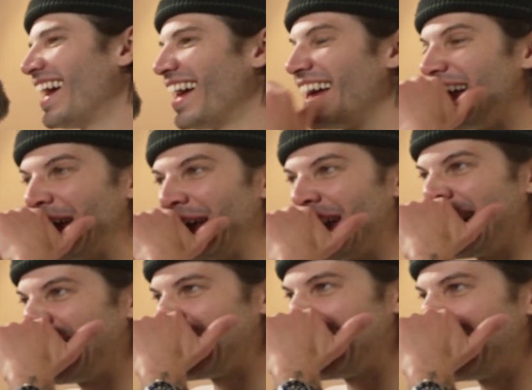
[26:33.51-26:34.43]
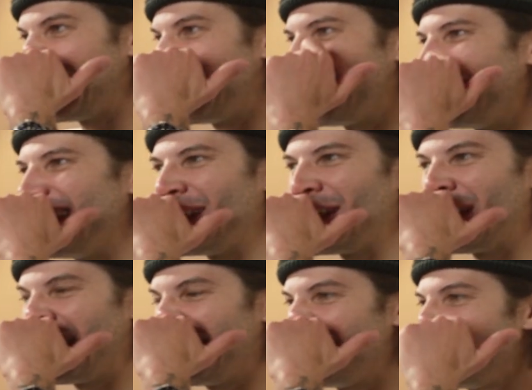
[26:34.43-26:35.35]
this a buggy you can drive
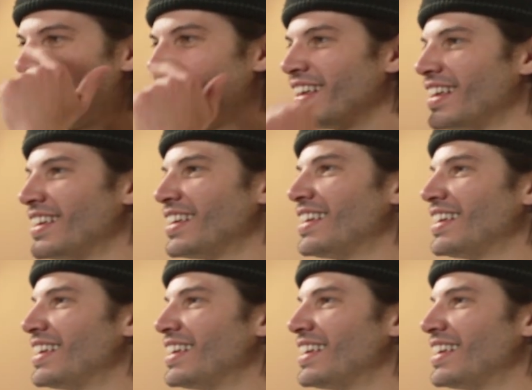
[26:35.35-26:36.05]
off jumps on the